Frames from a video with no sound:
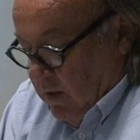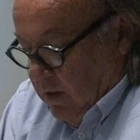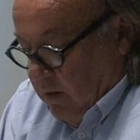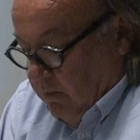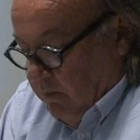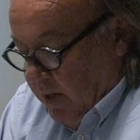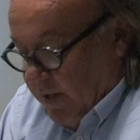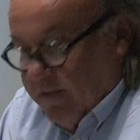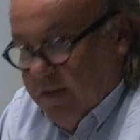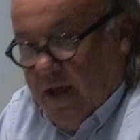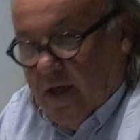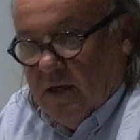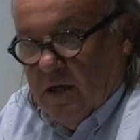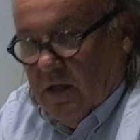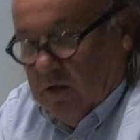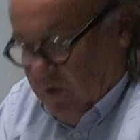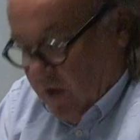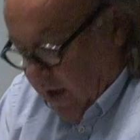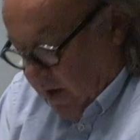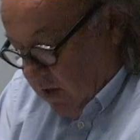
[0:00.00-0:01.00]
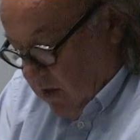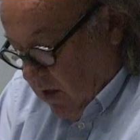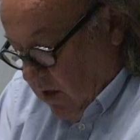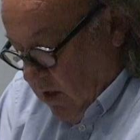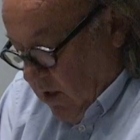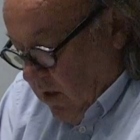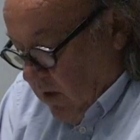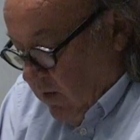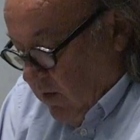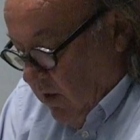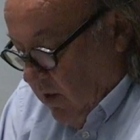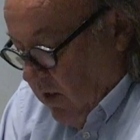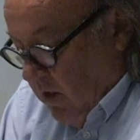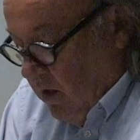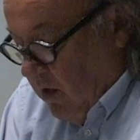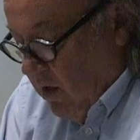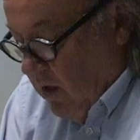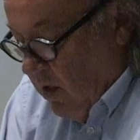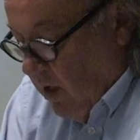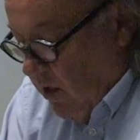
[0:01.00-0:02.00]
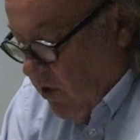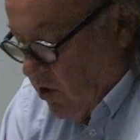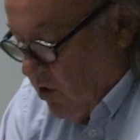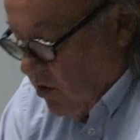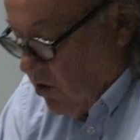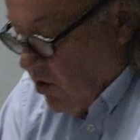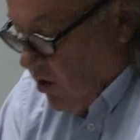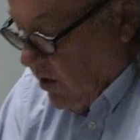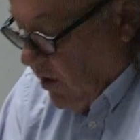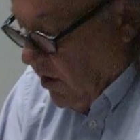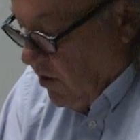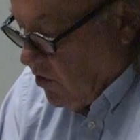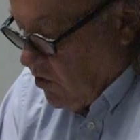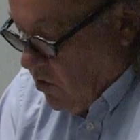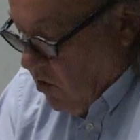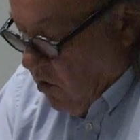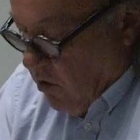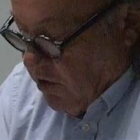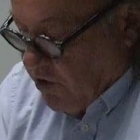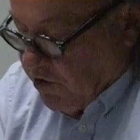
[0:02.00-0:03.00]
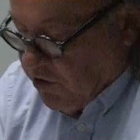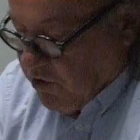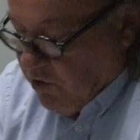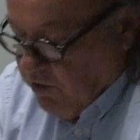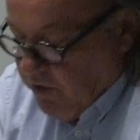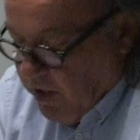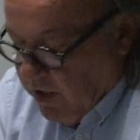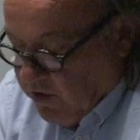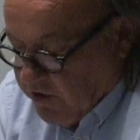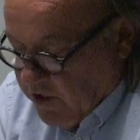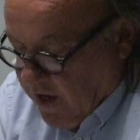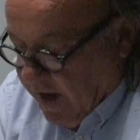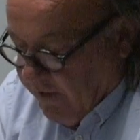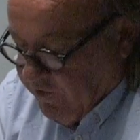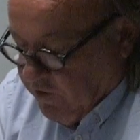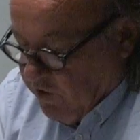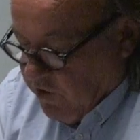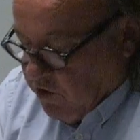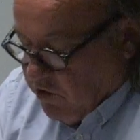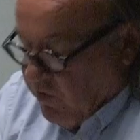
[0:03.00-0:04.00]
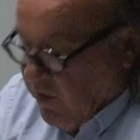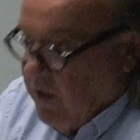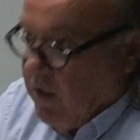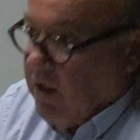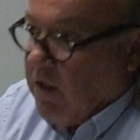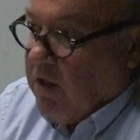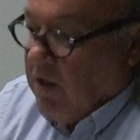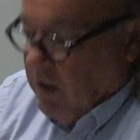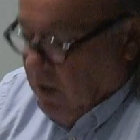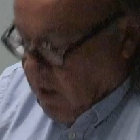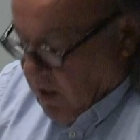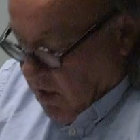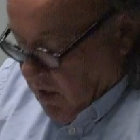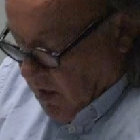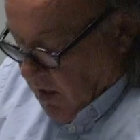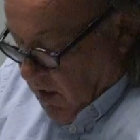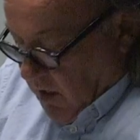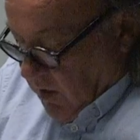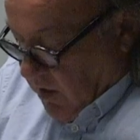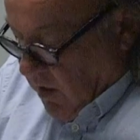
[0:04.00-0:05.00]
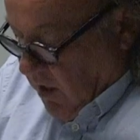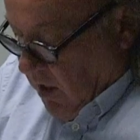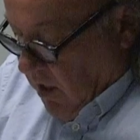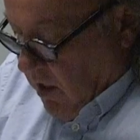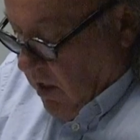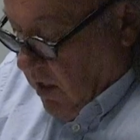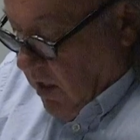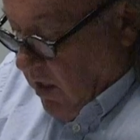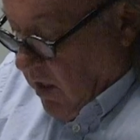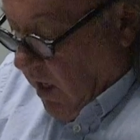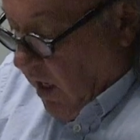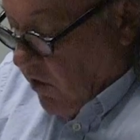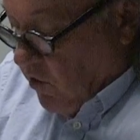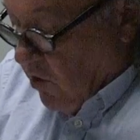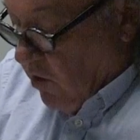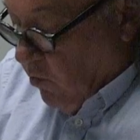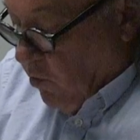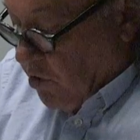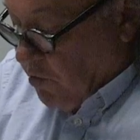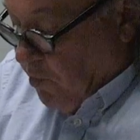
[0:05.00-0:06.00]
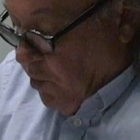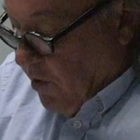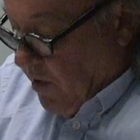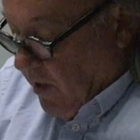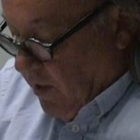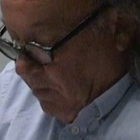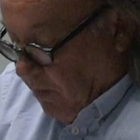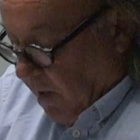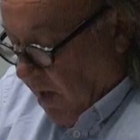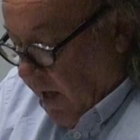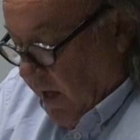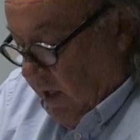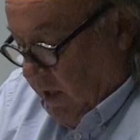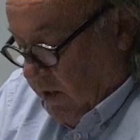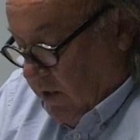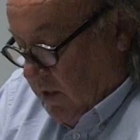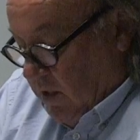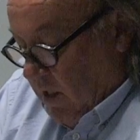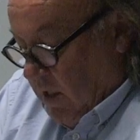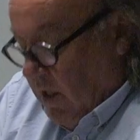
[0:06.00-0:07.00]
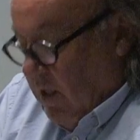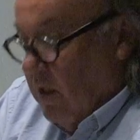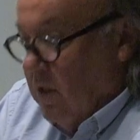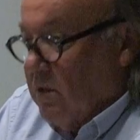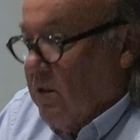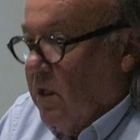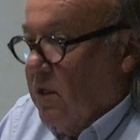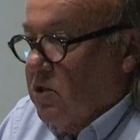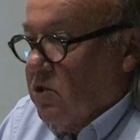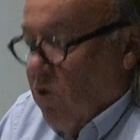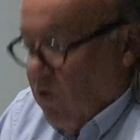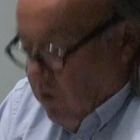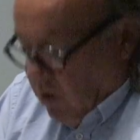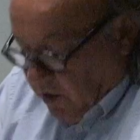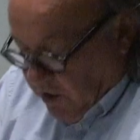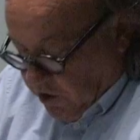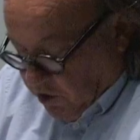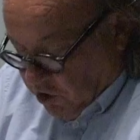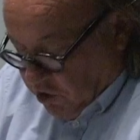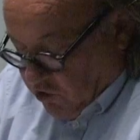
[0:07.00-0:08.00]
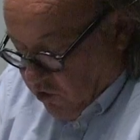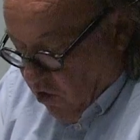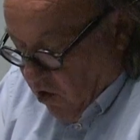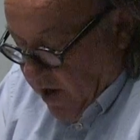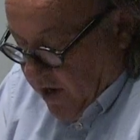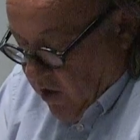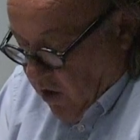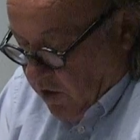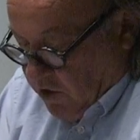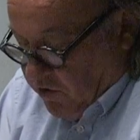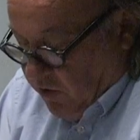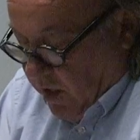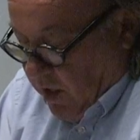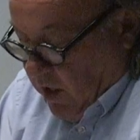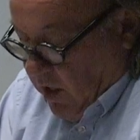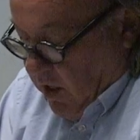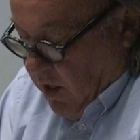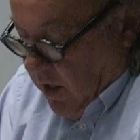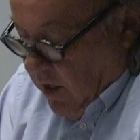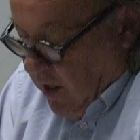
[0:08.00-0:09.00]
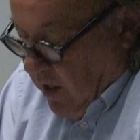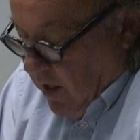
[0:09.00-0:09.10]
But then, he said, the Indian agent took his course two years after the treaty. The Indian agent was put in place. They totally destroyed our treaty.